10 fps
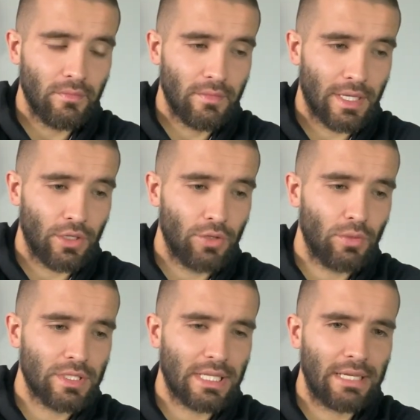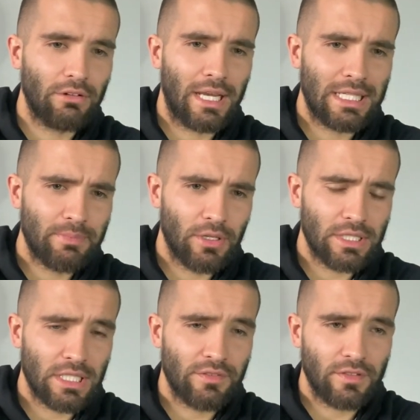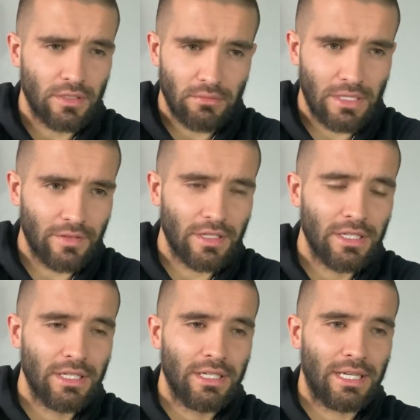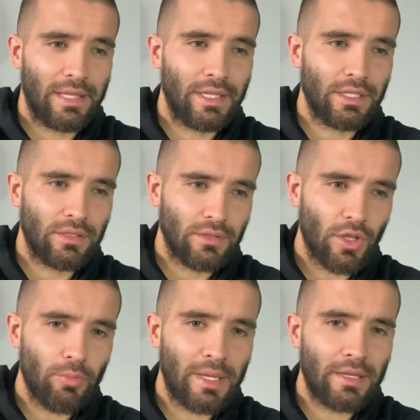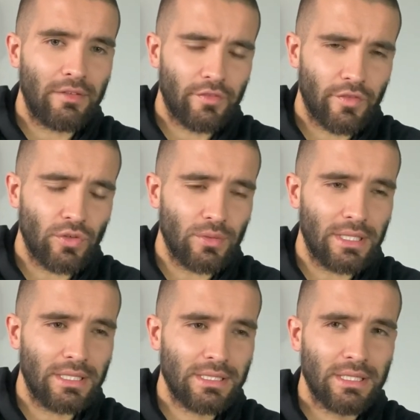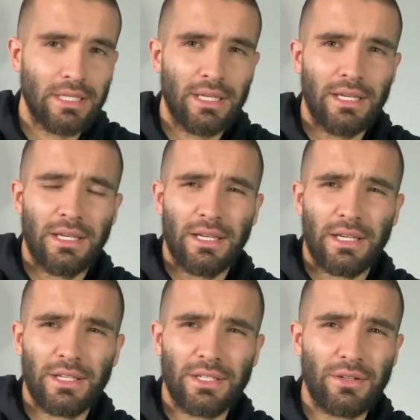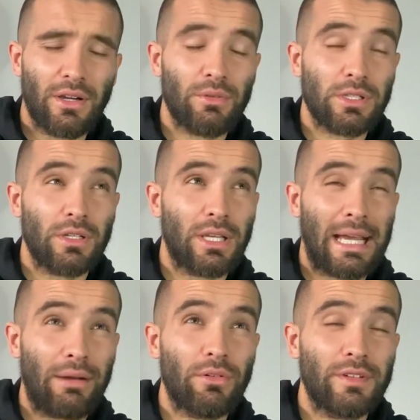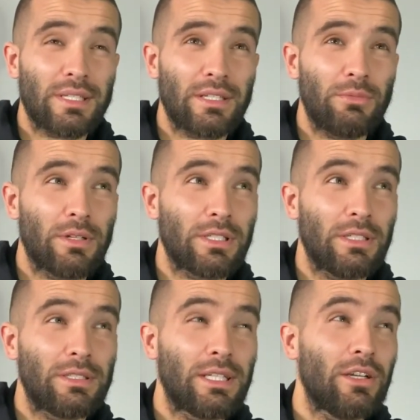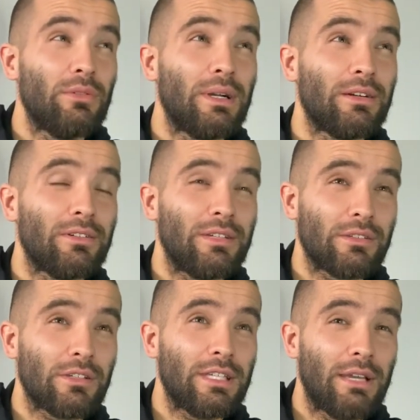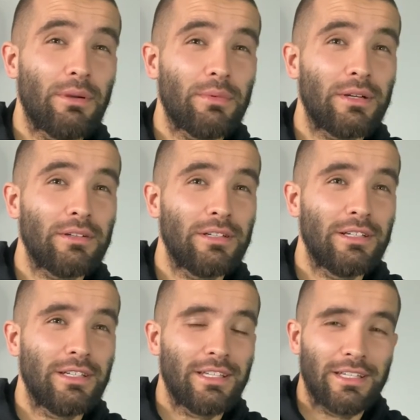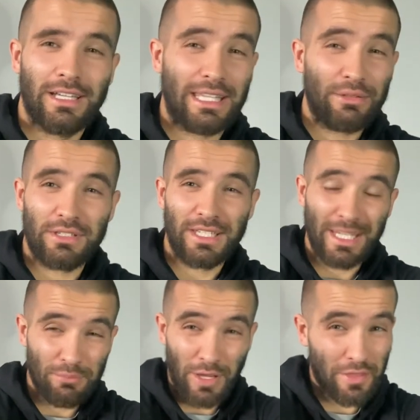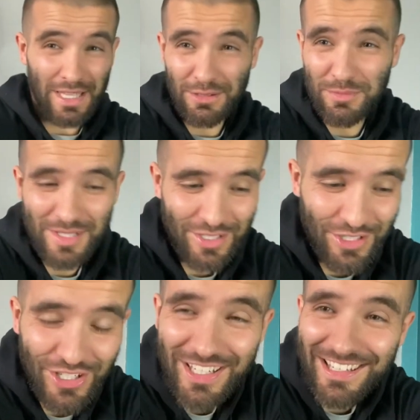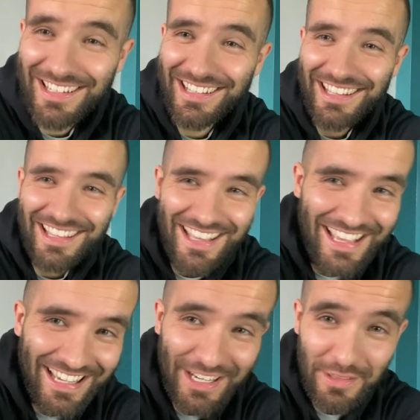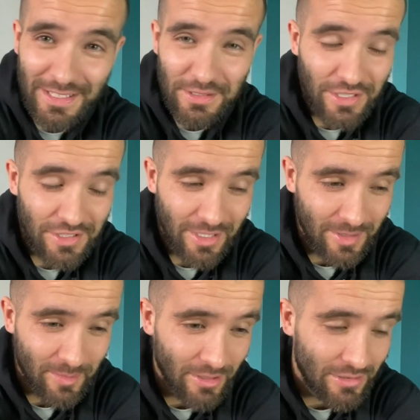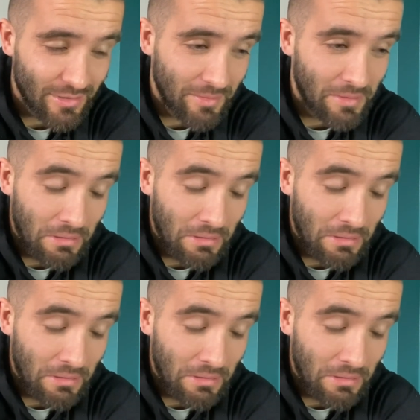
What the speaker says: And I heard one say, like, antibiotics for whatever, and then no bending it for 4 weeks. And I was like out of it still, but I was like, did it go well? And he was like, yeah, it went well. And that was it. And I think that was my surgeon. And I think that was the only time I spoke to him.